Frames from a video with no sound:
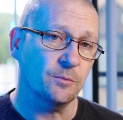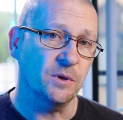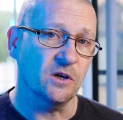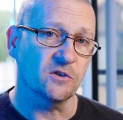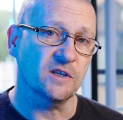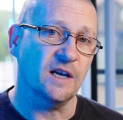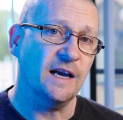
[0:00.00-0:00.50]

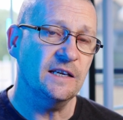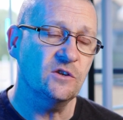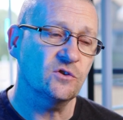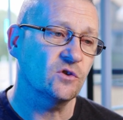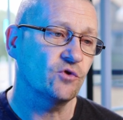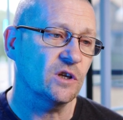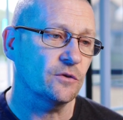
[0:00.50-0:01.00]
because I
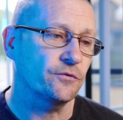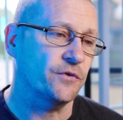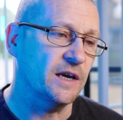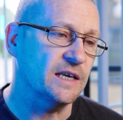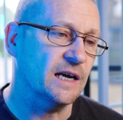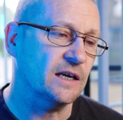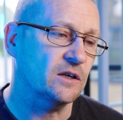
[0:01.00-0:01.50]
used to drink the
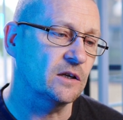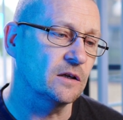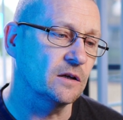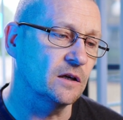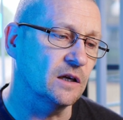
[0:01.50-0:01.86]
Fat Yak